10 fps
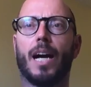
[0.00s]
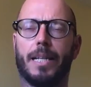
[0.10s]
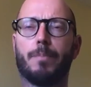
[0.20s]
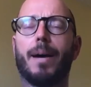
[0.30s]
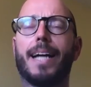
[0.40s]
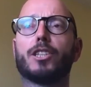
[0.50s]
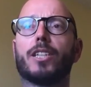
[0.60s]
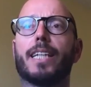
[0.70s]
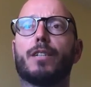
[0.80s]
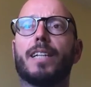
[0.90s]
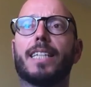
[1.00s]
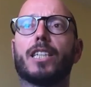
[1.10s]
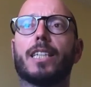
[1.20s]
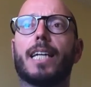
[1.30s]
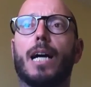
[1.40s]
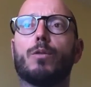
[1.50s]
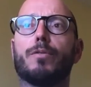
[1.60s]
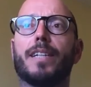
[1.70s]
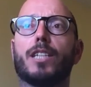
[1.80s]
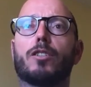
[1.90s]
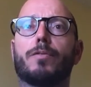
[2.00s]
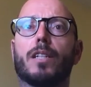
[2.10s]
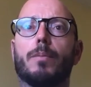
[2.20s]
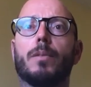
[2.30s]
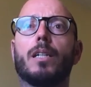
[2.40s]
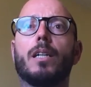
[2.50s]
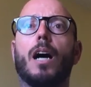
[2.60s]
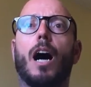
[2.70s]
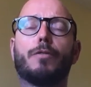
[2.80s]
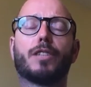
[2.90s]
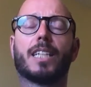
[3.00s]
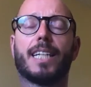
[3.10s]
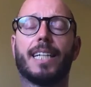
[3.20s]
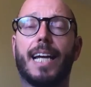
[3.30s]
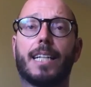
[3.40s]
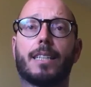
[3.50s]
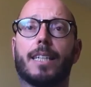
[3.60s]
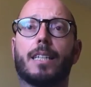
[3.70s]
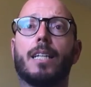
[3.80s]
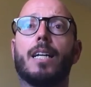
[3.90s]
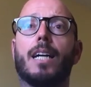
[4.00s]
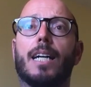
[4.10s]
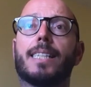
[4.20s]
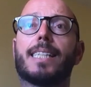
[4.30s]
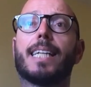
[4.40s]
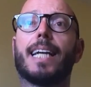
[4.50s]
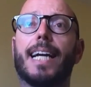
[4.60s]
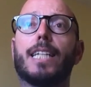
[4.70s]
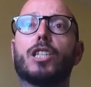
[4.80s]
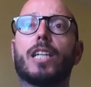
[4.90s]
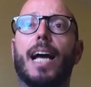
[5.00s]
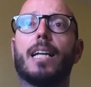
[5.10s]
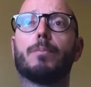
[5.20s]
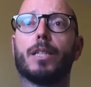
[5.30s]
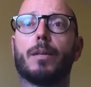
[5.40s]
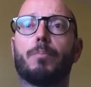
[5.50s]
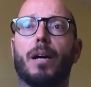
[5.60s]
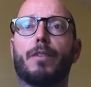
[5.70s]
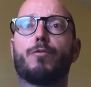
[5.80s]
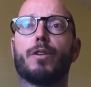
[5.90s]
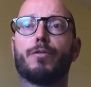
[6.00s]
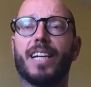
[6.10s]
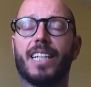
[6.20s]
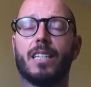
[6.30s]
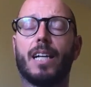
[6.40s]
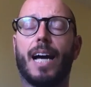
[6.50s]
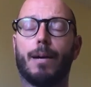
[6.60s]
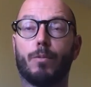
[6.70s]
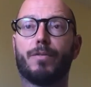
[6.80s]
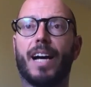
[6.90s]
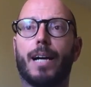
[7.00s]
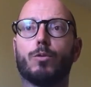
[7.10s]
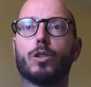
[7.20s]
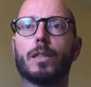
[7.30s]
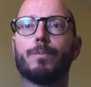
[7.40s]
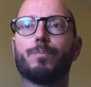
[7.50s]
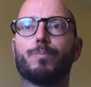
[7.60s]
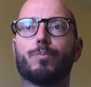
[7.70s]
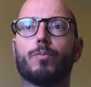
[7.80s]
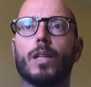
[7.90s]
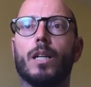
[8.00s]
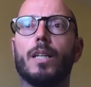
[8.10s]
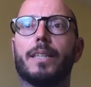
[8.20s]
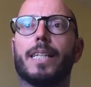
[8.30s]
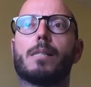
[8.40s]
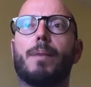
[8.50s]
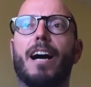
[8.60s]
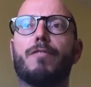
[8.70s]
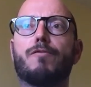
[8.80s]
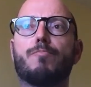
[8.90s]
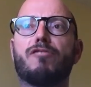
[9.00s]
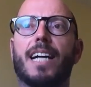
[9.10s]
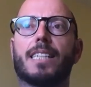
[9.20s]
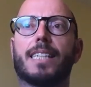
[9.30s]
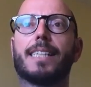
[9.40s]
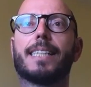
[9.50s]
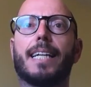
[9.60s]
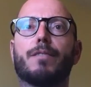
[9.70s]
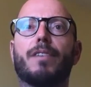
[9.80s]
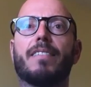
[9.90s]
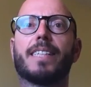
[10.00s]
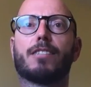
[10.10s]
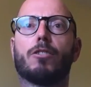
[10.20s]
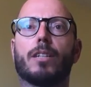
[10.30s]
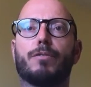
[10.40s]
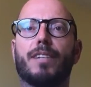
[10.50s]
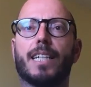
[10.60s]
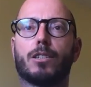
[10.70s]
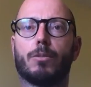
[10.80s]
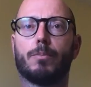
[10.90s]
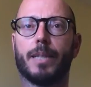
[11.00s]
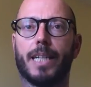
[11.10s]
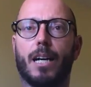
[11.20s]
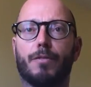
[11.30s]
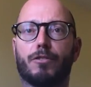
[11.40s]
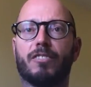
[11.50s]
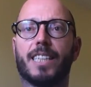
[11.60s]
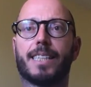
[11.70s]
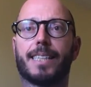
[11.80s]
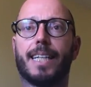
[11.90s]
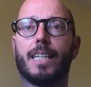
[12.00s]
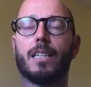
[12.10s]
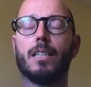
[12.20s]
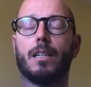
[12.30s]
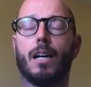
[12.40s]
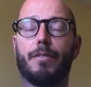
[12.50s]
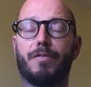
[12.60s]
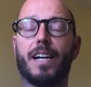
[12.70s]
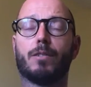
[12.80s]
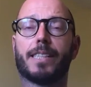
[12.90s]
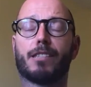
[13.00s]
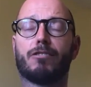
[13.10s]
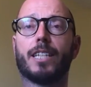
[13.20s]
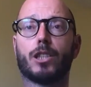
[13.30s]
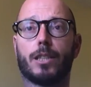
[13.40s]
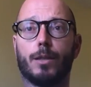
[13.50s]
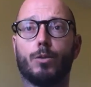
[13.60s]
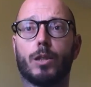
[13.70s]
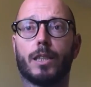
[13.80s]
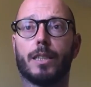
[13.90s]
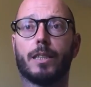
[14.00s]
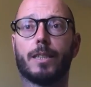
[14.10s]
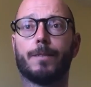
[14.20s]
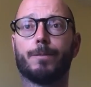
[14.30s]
and imagining of letting go of each of them after connecting and seeing each element both within and without. This powerful practice had a very strong effect on me. After each sit, I felt strangely altered,